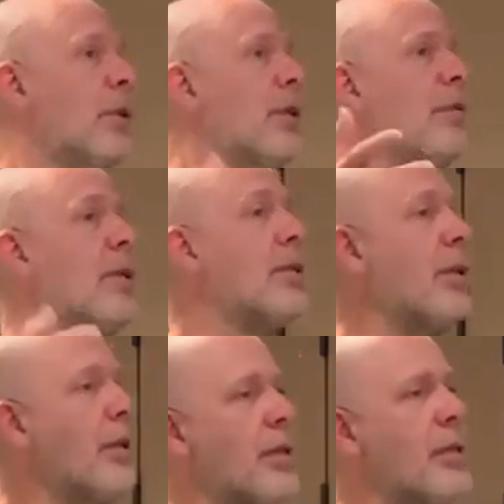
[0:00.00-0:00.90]
TV
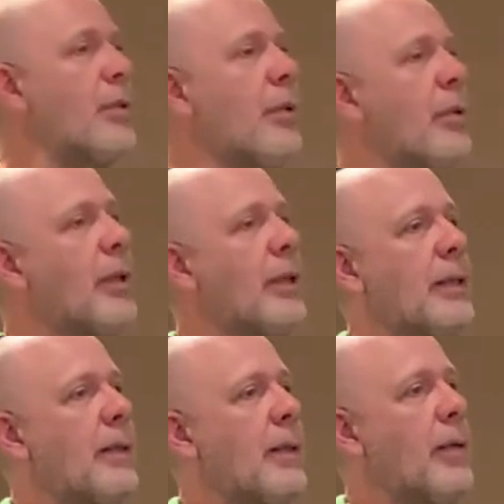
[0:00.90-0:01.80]
series too.
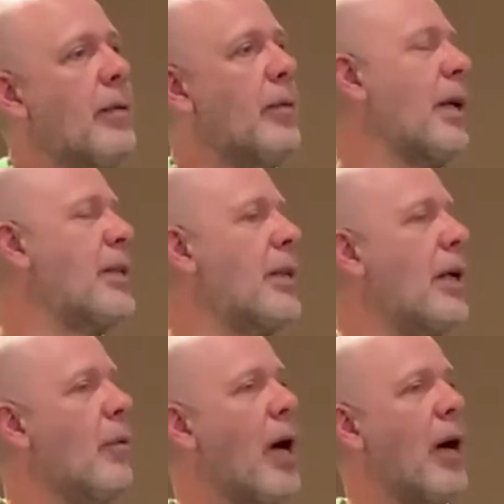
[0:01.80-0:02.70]
You might say,
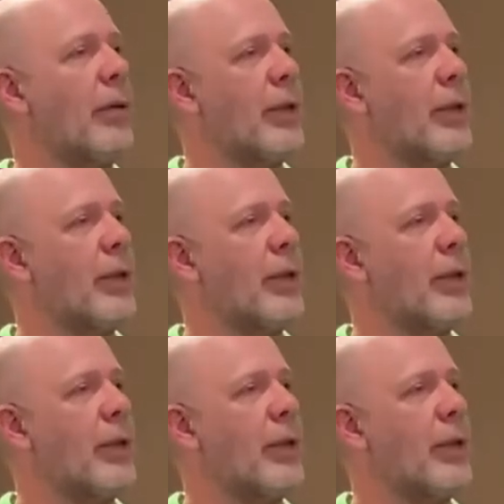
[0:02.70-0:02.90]
wow,